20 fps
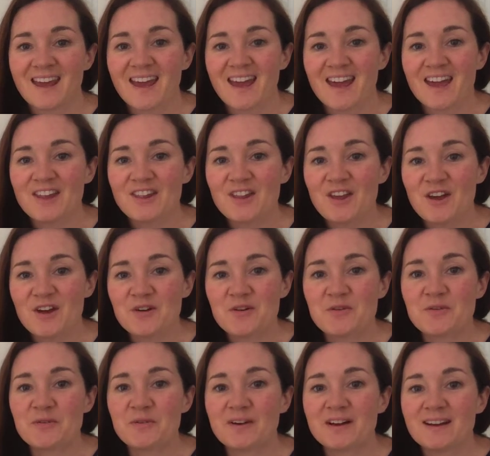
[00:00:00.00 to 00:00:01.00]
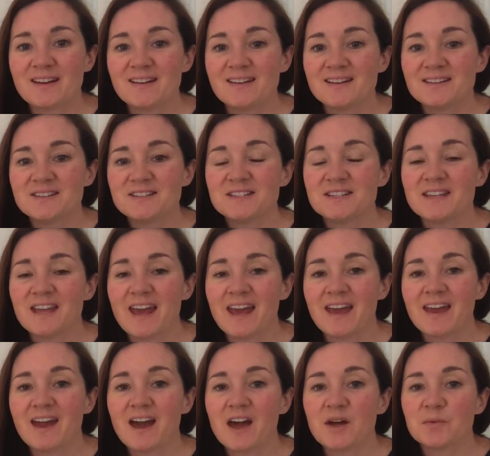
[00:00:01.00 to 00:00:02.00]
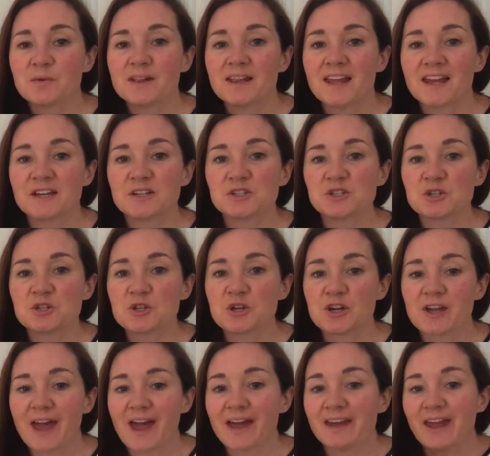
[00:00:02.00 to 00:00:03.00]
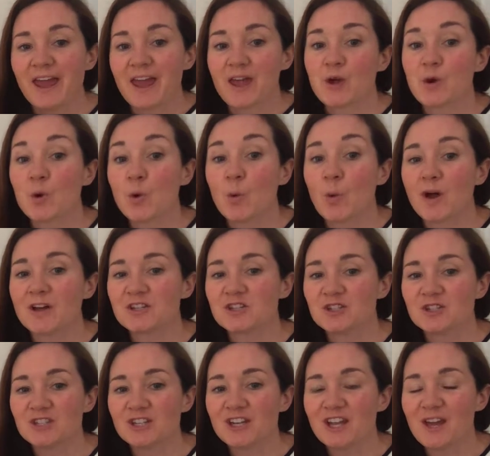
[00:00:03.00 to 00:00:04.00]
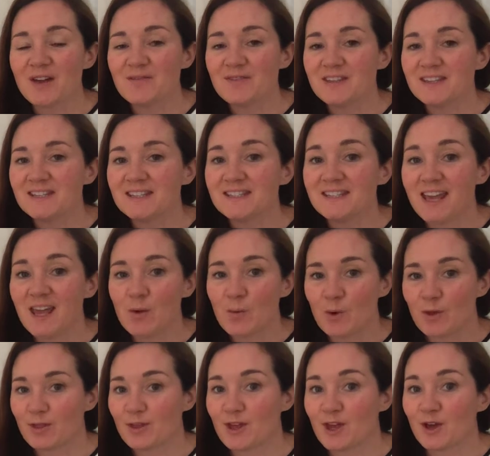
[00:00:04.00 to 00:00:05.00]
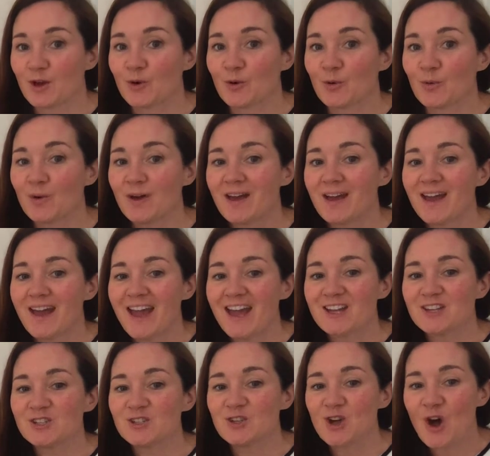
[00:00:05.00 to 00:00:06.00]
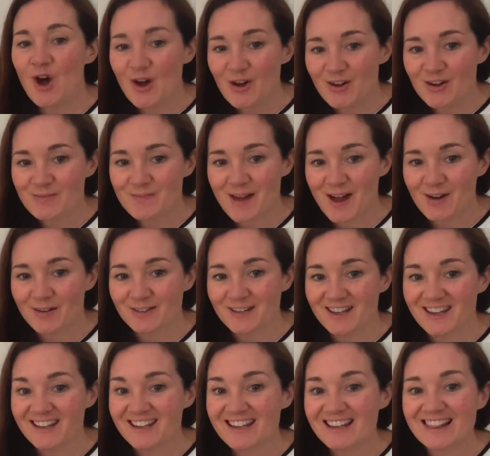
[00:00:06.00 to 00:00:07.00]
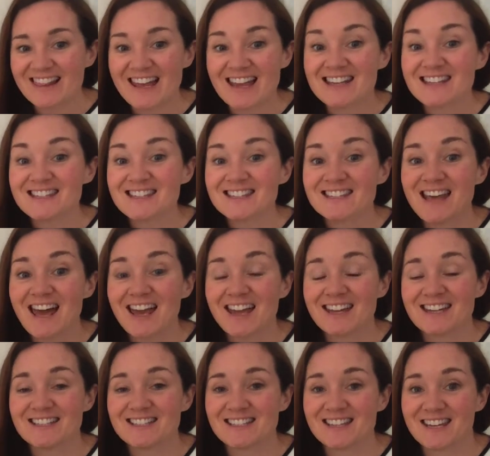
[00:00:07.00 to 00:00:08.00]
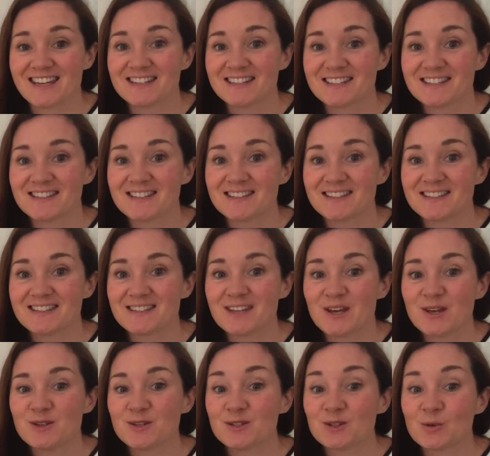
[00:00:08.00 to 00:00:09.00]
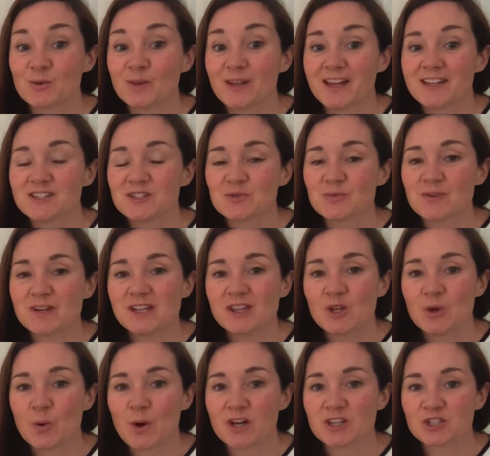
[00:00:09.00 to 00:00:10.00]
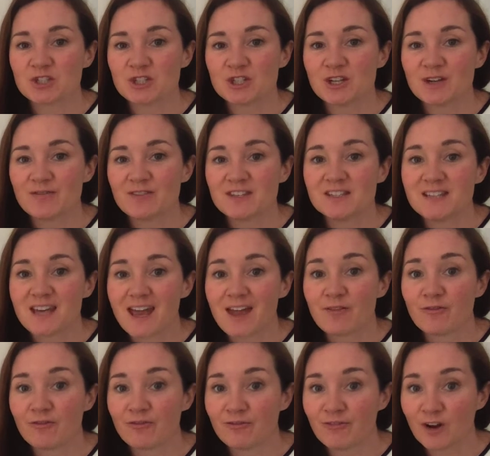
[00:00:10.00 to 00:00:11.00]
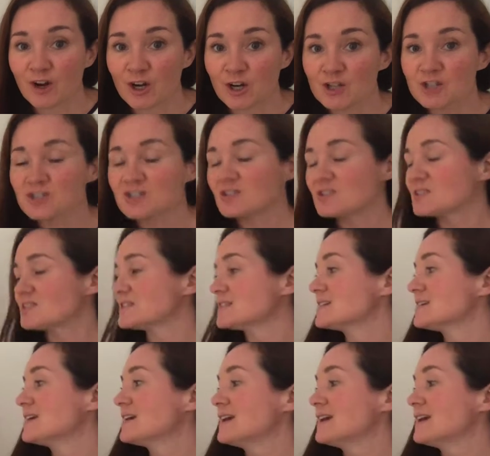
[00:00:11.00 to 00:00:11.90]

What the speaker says: Hello. Today I would like to look at a question of the day with you and talk about it like scientists. So let's read the question of the day first.